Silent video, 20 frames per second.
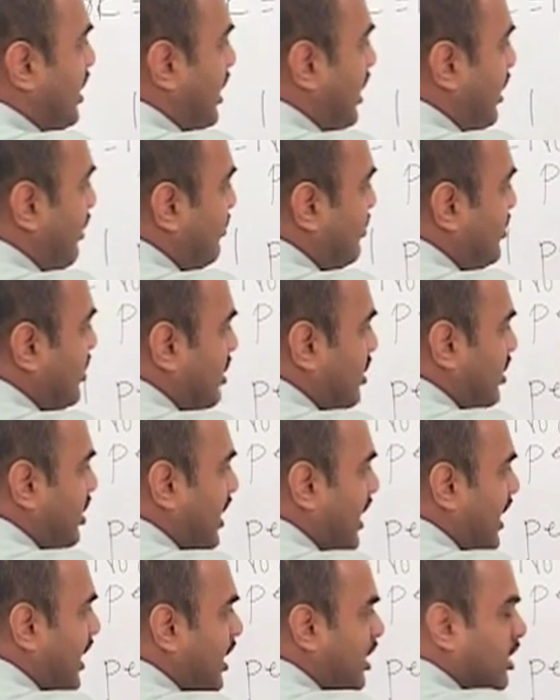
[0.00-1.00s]
if the
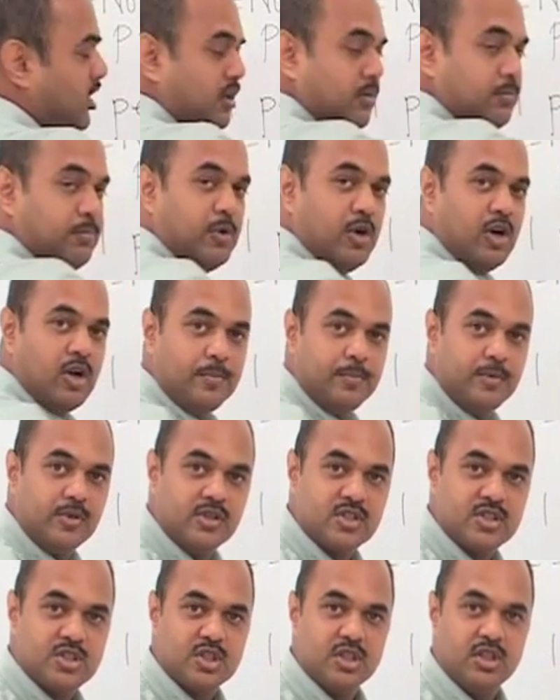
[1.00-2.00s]
rate per
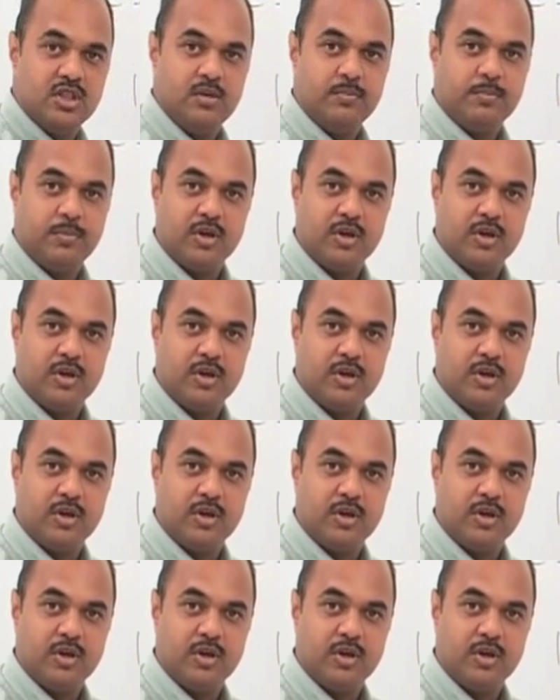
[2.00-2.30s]
person